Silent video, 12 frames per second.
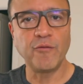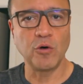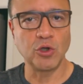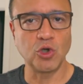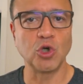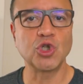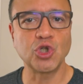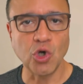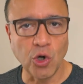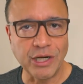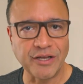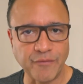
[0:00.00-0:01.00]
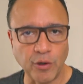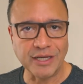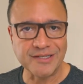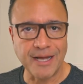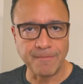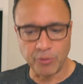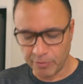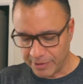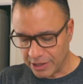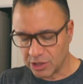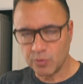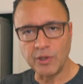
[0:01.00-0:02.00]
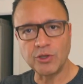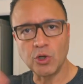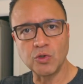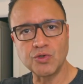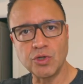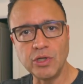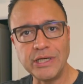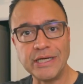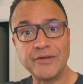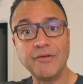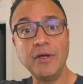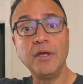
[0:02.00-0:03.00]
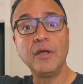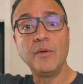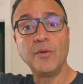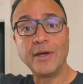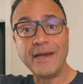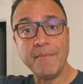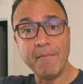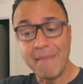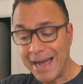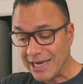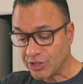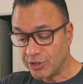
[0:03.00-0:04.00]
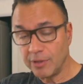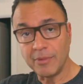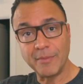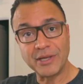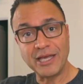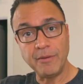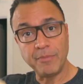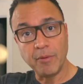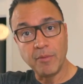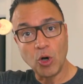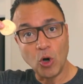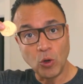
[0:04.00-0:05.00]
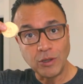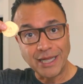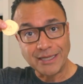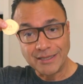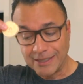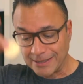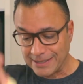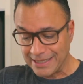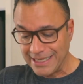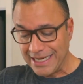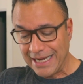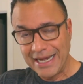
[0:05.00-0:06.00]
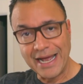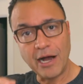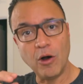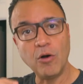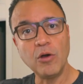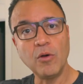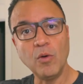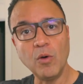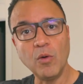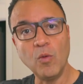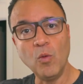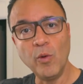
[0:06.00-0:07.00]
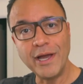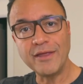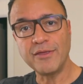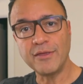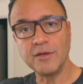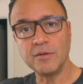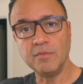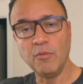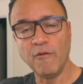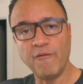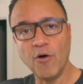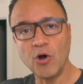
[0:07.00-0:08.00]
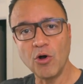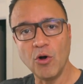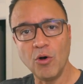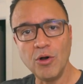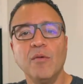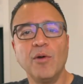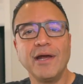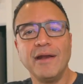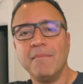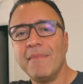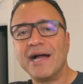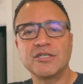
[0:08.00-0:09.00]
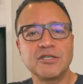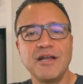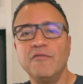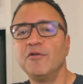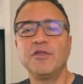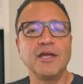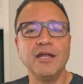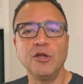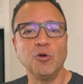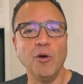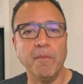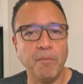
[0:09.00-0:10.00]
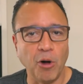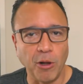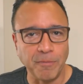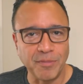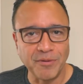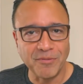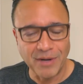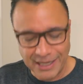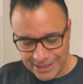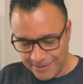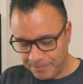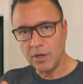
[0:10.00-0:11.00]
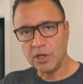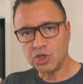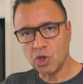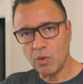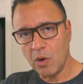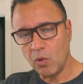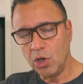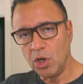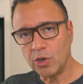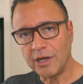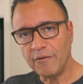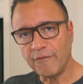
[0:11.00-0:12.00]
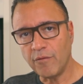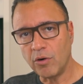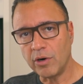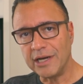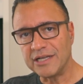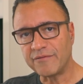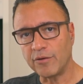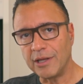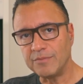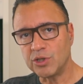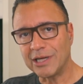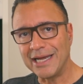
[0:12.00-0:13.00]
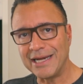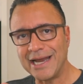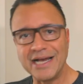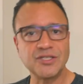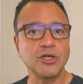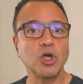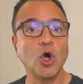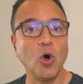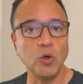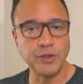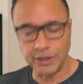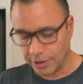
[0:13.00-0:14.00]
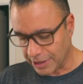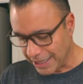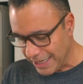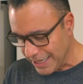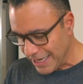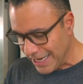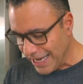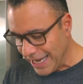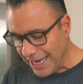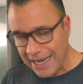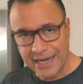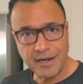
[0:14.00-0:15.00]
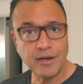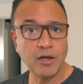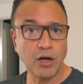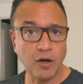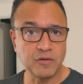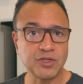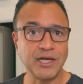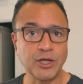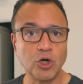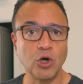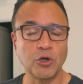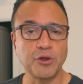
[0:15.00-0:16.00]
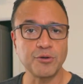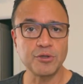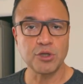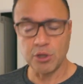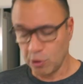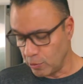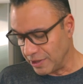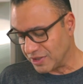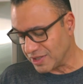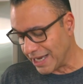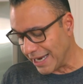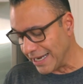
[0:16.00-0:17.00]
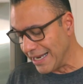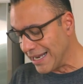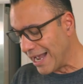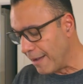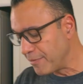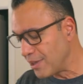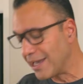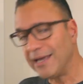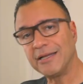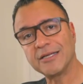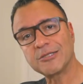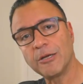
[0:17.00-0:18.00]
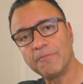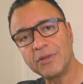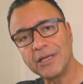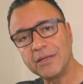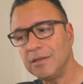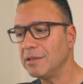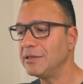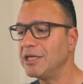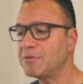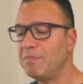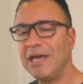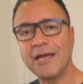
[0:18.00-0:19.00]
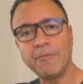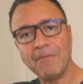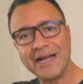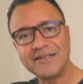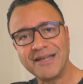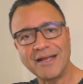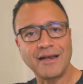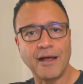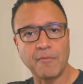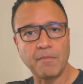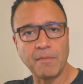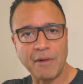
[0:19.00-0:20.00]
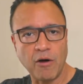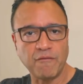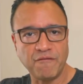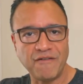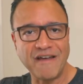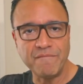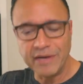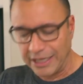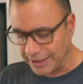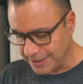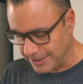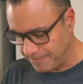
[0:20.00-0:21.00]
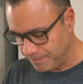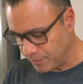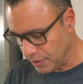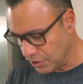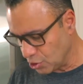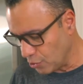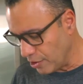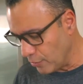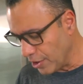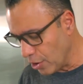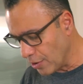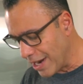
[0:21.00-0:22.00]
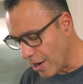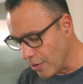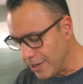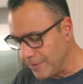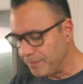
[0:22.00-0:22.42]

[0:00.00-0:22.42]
for tostones, for example, because with tostones, we're gonna mash them and keep them whole like this. Now, with mofongo, we're gonna mash everything into a pulp, right? So what we're looking for is for them to get nice and golden, okay? And obviously cooked through inside. I'm thinking that something this big might take like about five minutes. So here we go. Now,